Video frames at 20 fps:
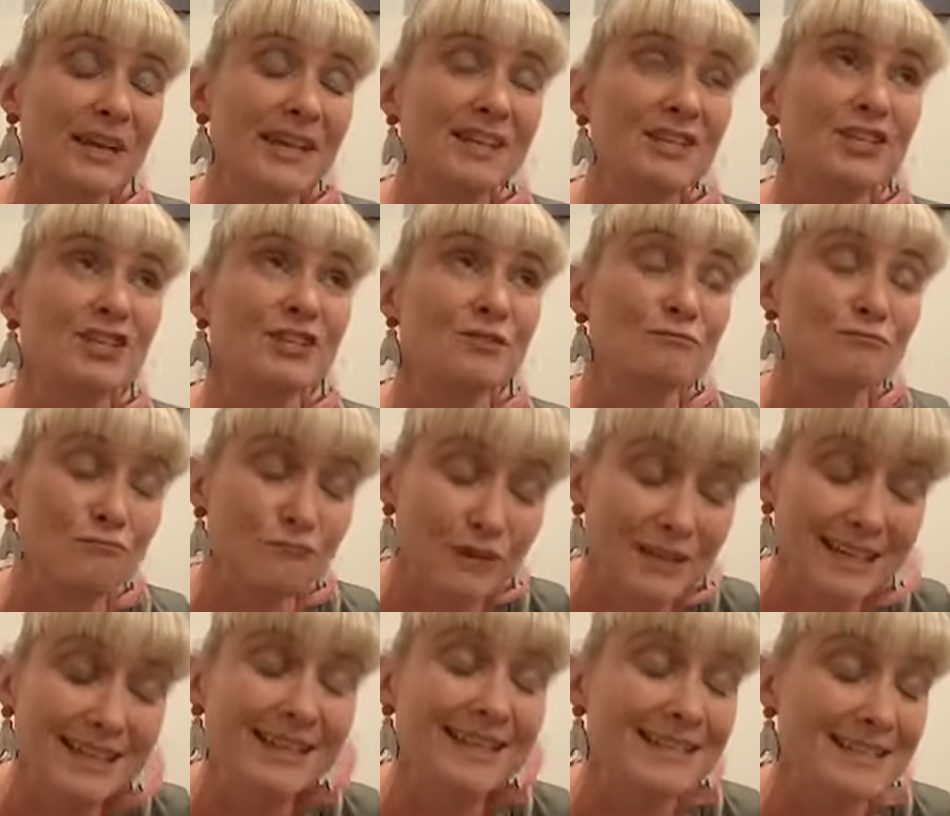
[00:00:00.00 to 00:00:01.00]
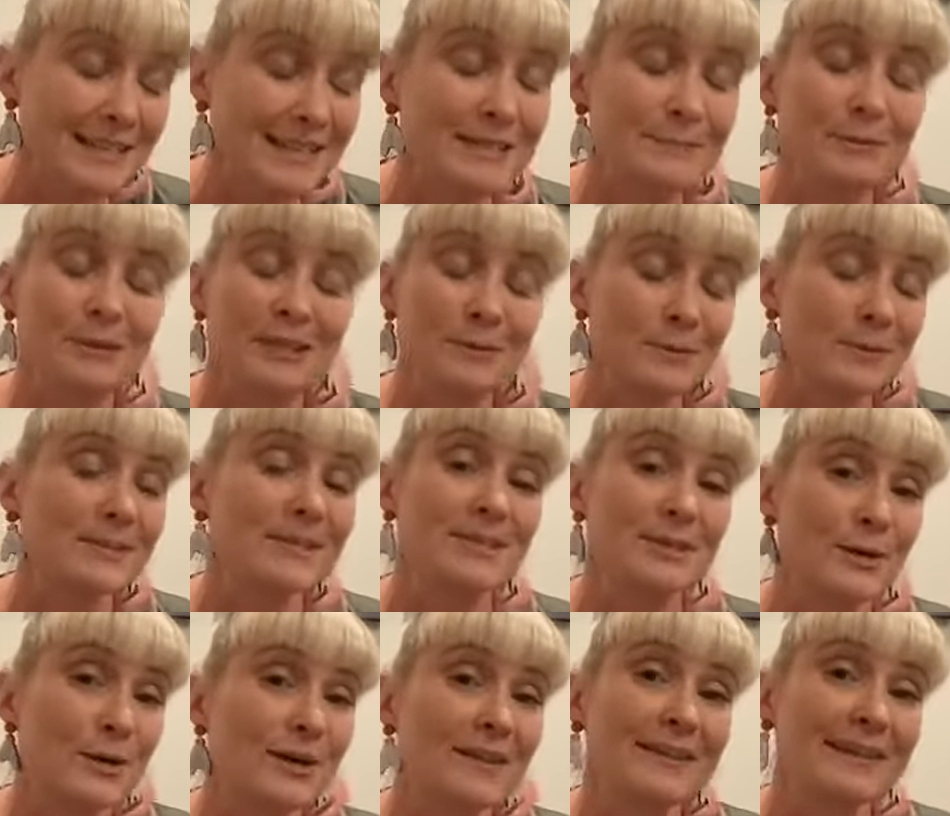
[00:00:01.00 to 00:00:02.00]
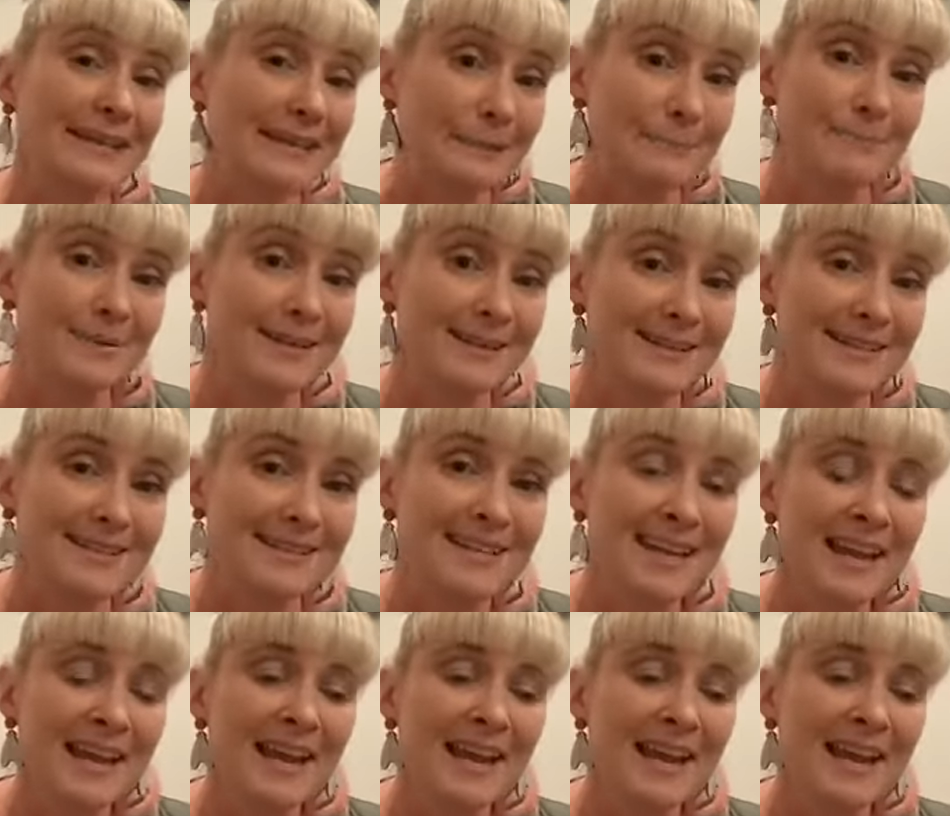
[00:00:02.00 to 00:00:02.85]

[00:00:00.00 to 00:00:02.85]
is she really desperately wants to go to the Olympics.